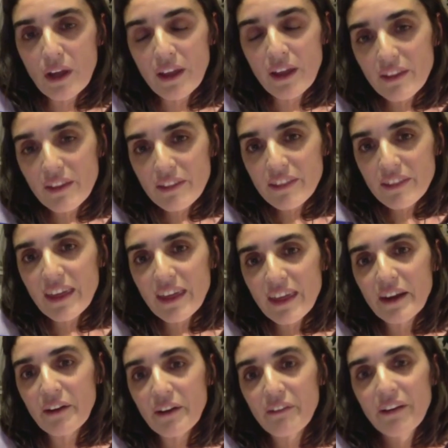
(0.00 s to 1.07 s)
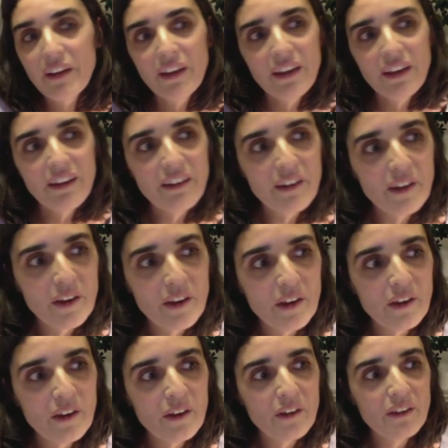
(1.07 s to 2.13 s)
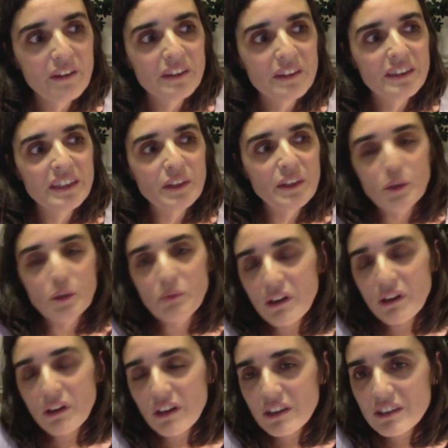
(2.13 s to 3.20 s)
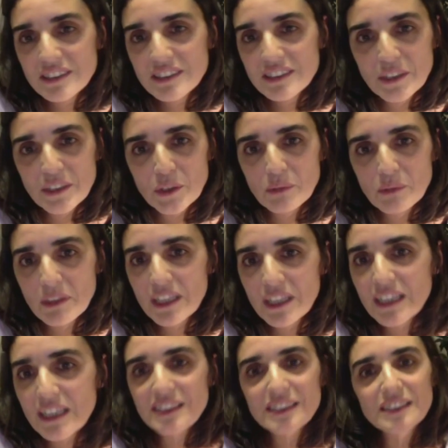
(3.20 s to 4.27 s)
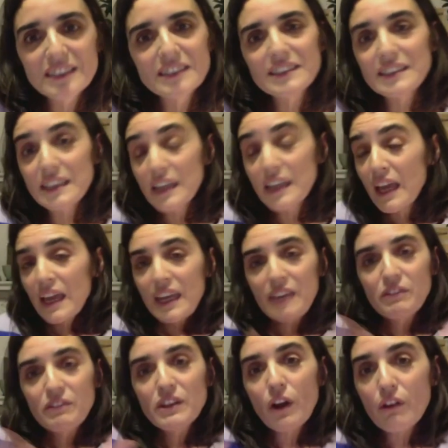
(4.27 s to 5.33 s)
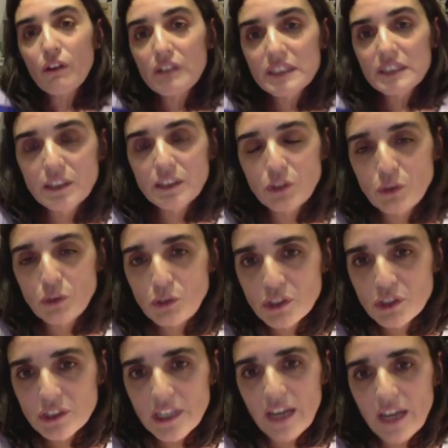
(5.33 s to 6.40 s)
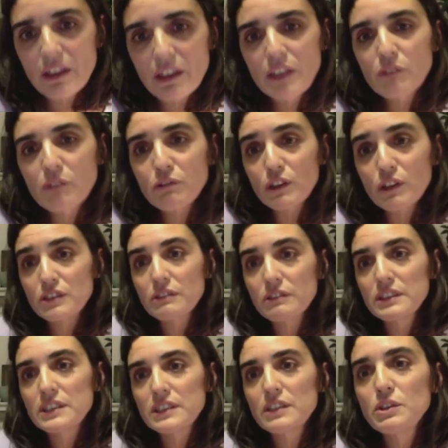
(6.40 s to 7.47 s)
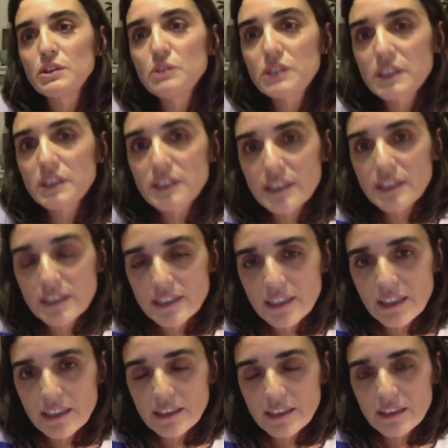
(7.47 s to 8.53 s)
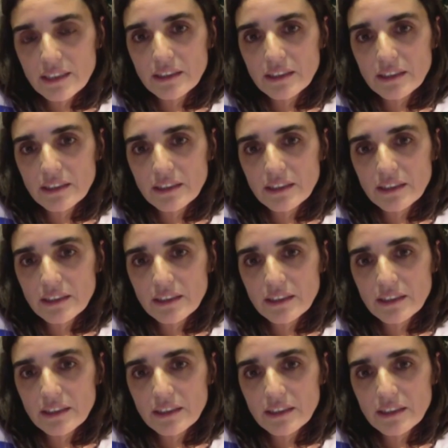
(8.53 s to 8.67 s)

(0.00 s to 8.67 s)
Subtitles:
healthcare, the urban gardens, the urban kitchens, even our institutions. How can you foster institutions inside,